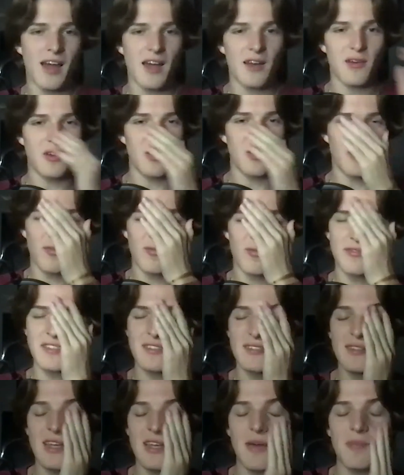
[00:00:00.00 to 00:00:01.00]
I don't know if
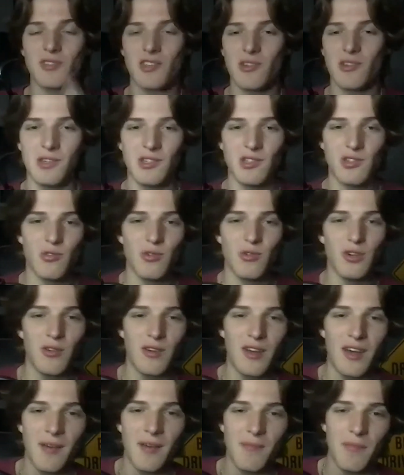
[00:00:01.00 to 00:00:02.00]
Tampa's going to be destroyed or
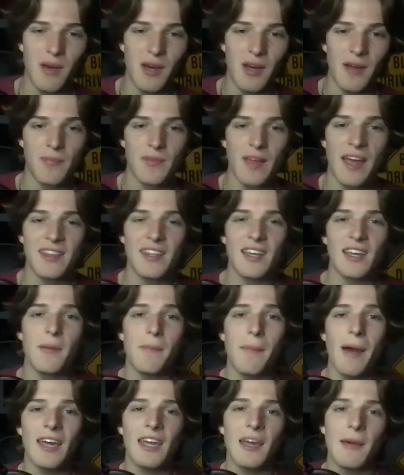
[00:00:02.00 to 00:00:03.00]
not, but I think it
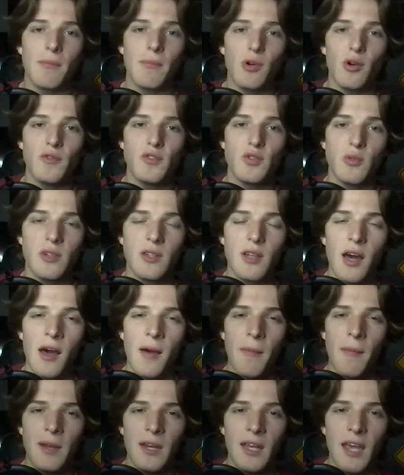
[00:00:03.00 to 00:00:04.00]
might get moved to
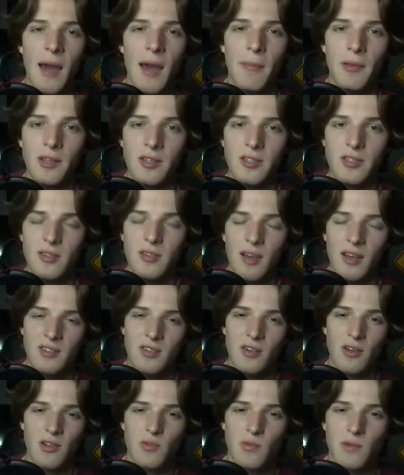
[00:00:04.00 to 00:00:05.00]
Minneapolis. I
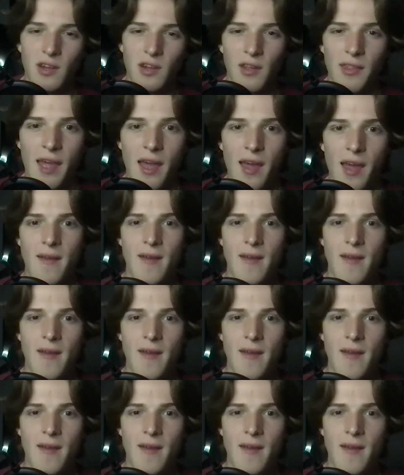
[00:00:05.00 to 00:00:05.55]
saw a tweet on that.